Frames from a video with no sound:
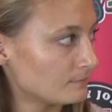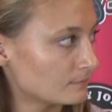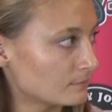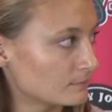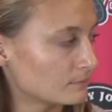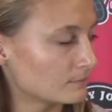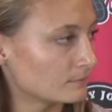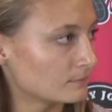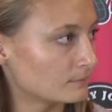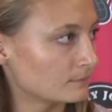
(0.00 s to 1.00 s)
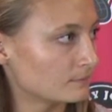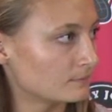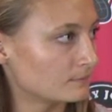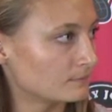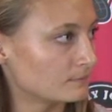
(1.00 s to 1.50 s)

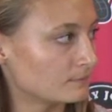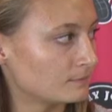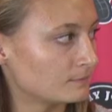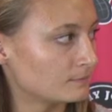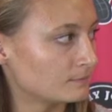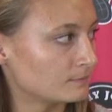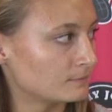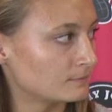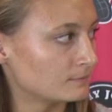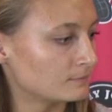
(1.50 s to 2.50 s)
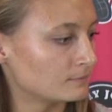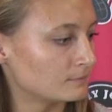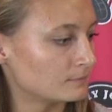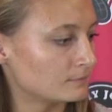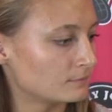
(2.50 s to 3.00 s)

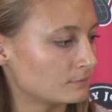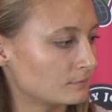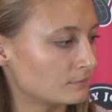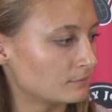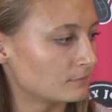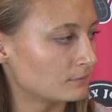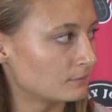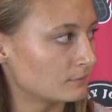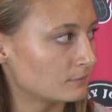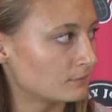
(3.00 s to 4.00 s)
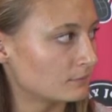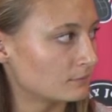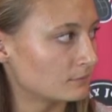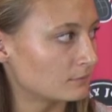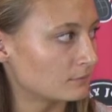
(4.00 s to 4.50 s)

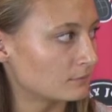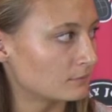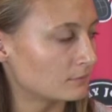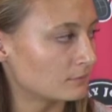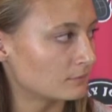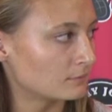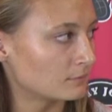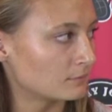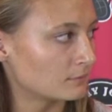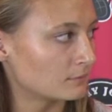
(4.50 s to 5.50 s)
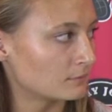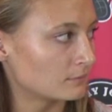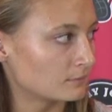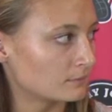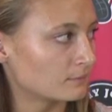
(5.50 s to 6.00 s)

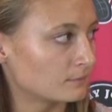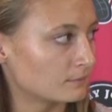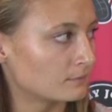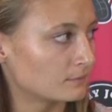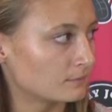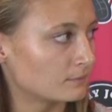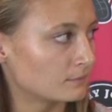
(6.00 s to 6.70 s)
The person shown says nothing.